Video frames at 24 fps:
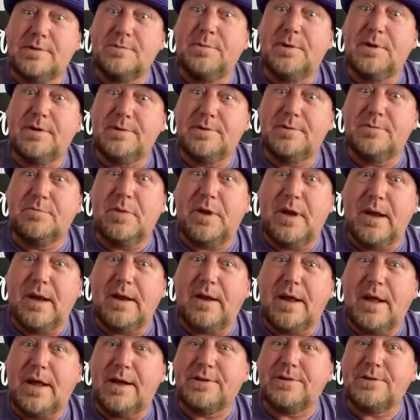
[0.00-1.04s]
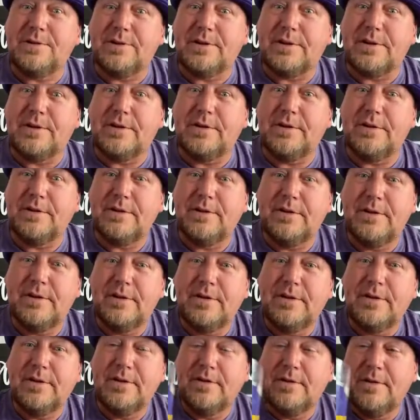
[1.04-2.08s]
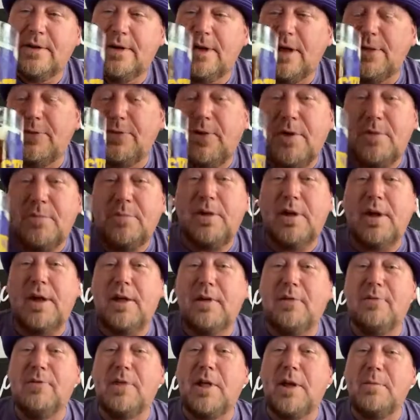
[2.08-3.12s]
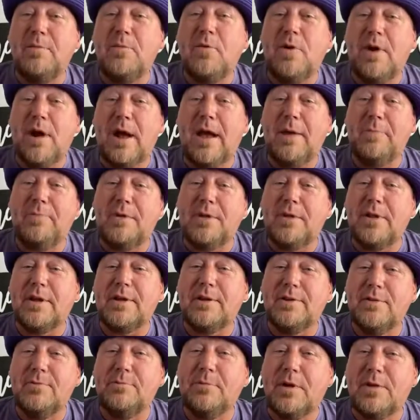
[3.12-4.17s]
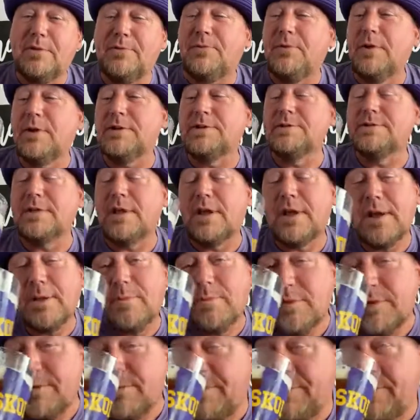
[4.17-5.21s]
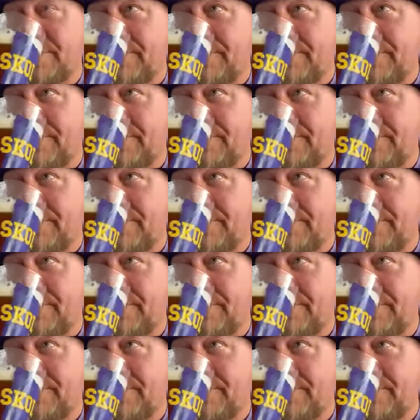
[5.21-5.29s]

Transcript: smell too bad actually. Ooh. I thought I like, would be a hell of a lot more happy, like you motherfuckers. Like I like